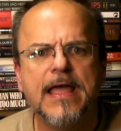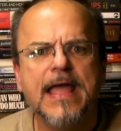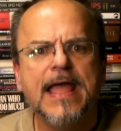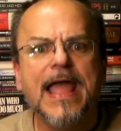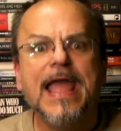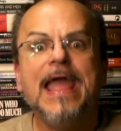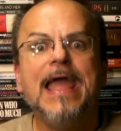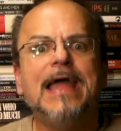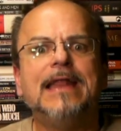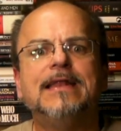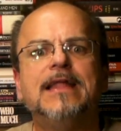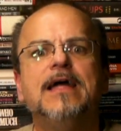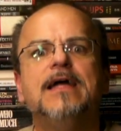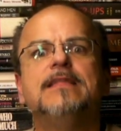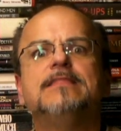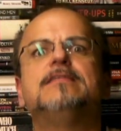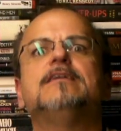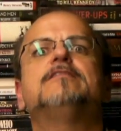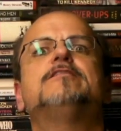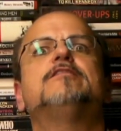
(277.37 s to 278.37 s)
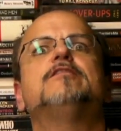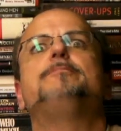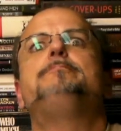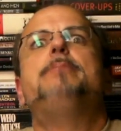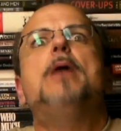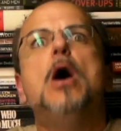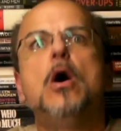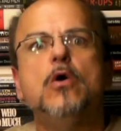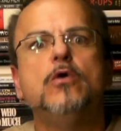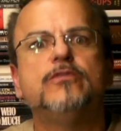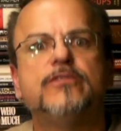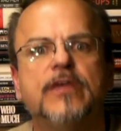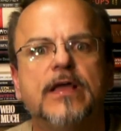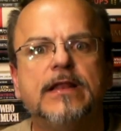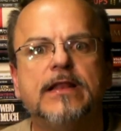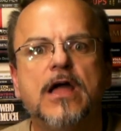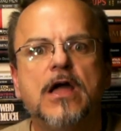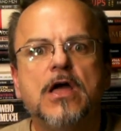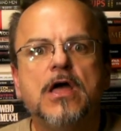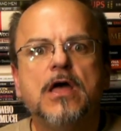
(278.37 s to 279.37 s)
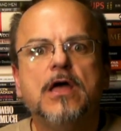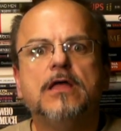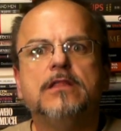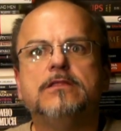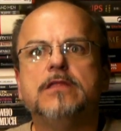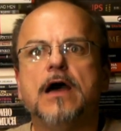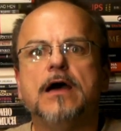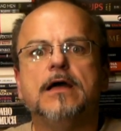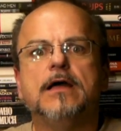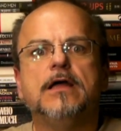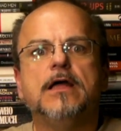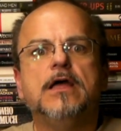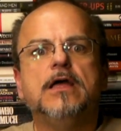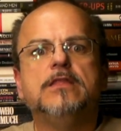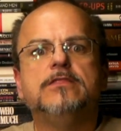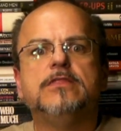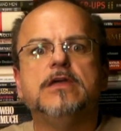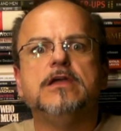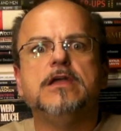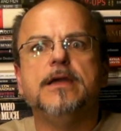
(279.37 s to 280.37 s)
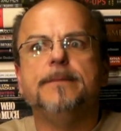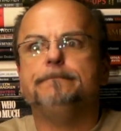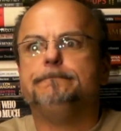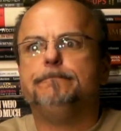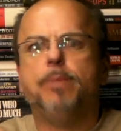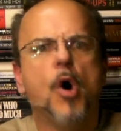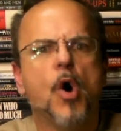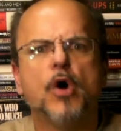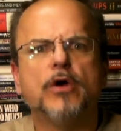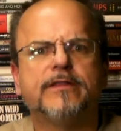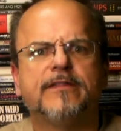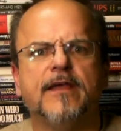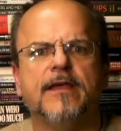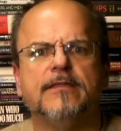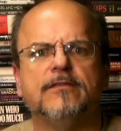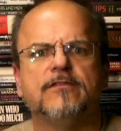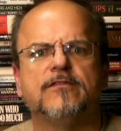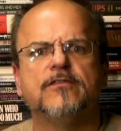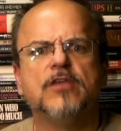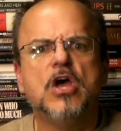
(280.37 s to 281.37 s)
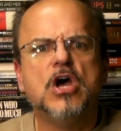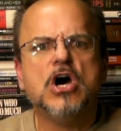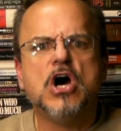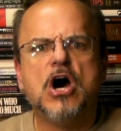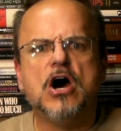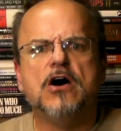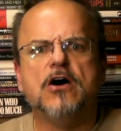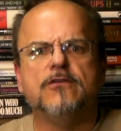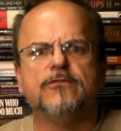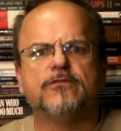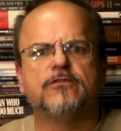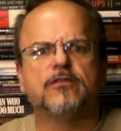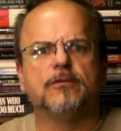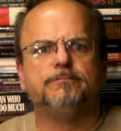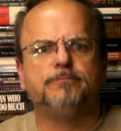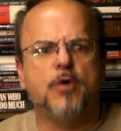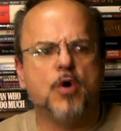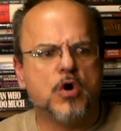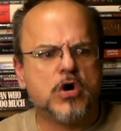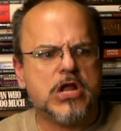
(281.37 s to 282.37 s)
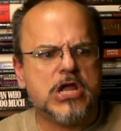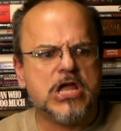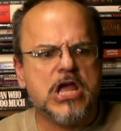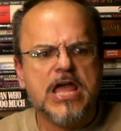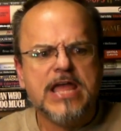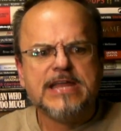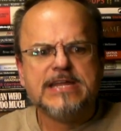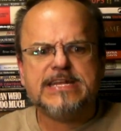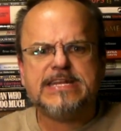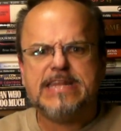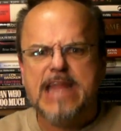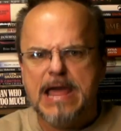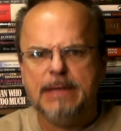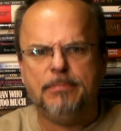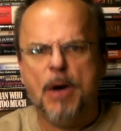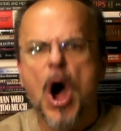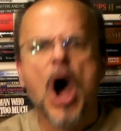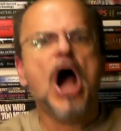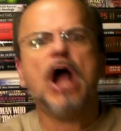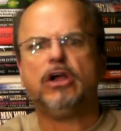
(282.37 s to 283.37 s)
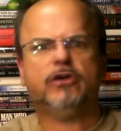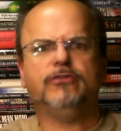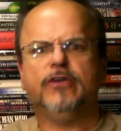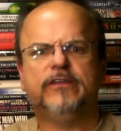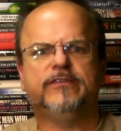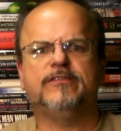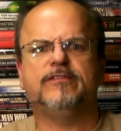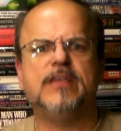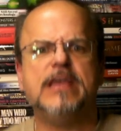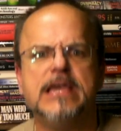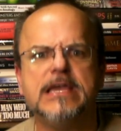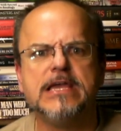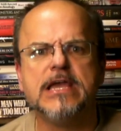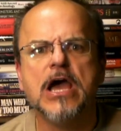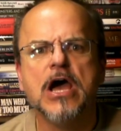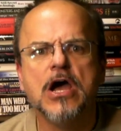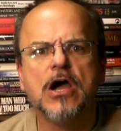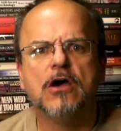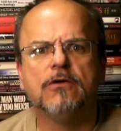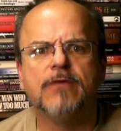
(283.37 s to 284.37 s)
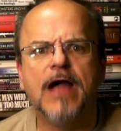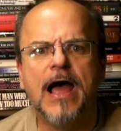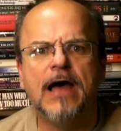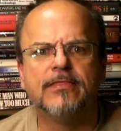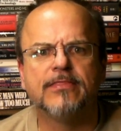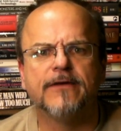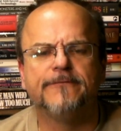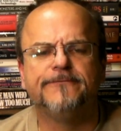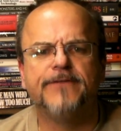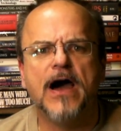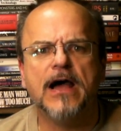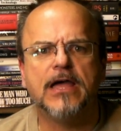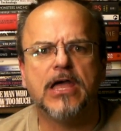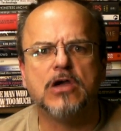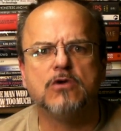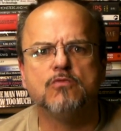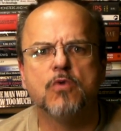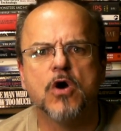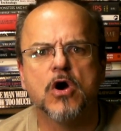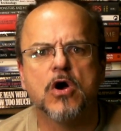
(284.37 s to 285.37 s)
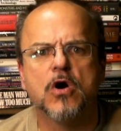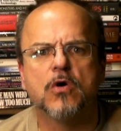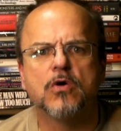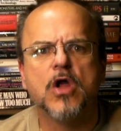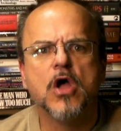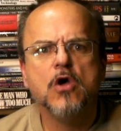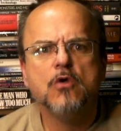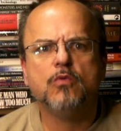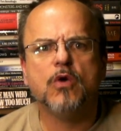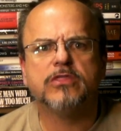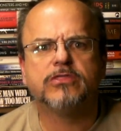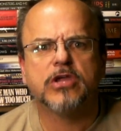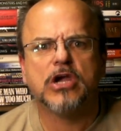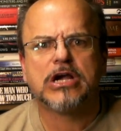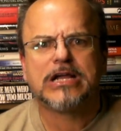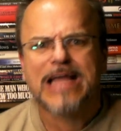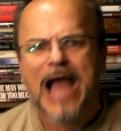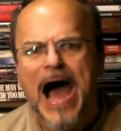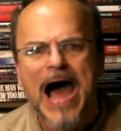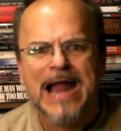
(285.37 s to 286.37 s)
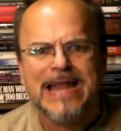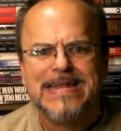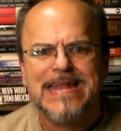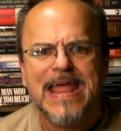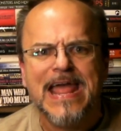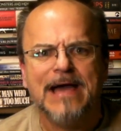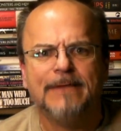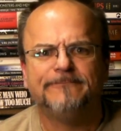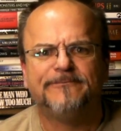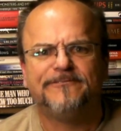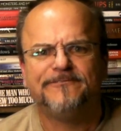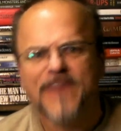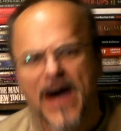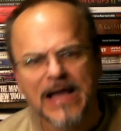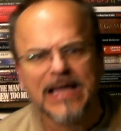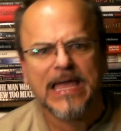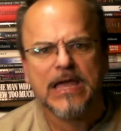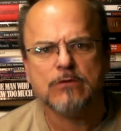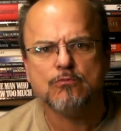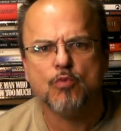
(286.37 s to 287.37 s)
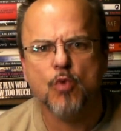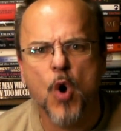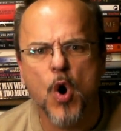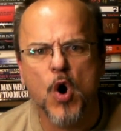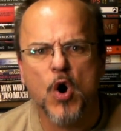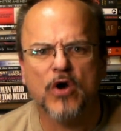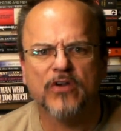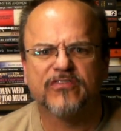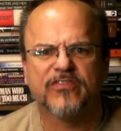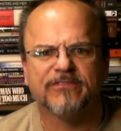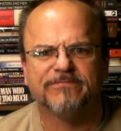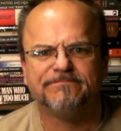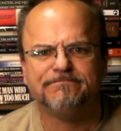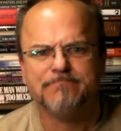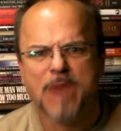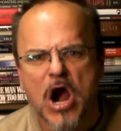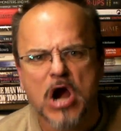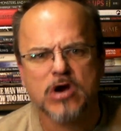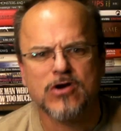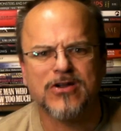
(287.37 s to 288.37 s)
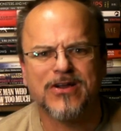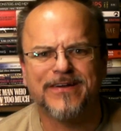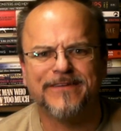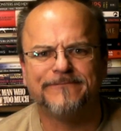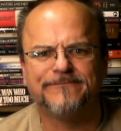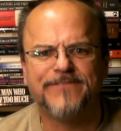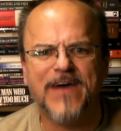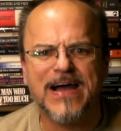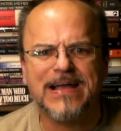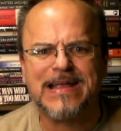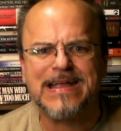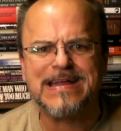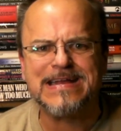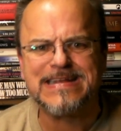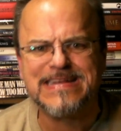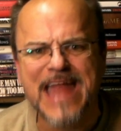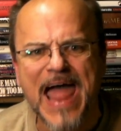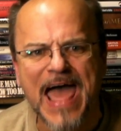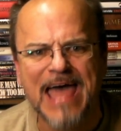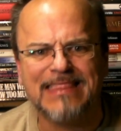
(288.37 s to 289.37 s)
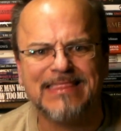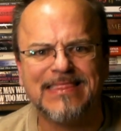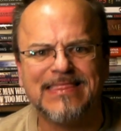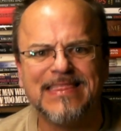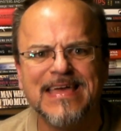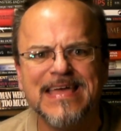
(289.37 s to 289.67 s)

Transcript: And the supposed, the importance of supporting democracy around the fucking world with your goddamn fucking wars of murder and fucking death.